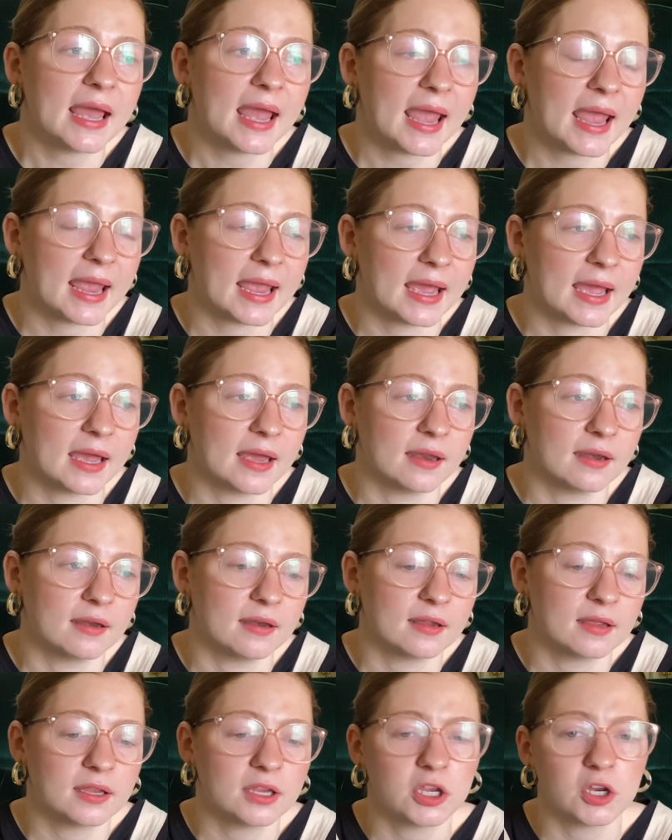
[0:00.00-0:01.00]
And,
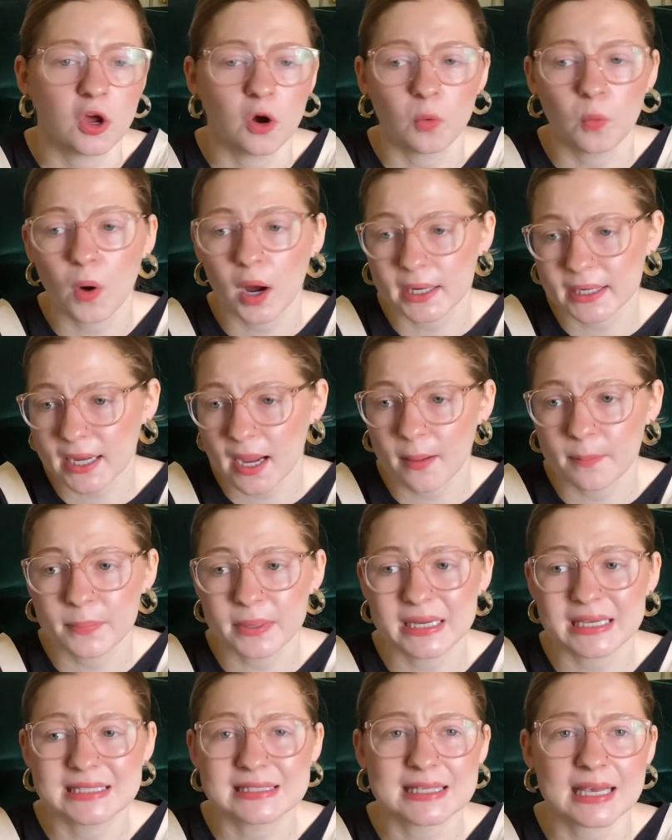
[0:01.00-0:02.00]
you know, one
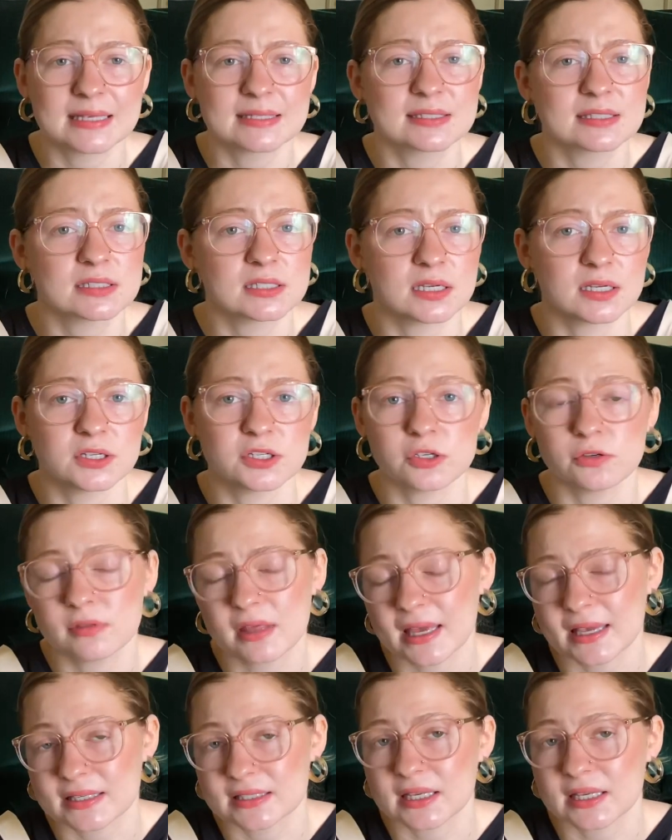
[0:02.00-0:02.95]
company says to do this,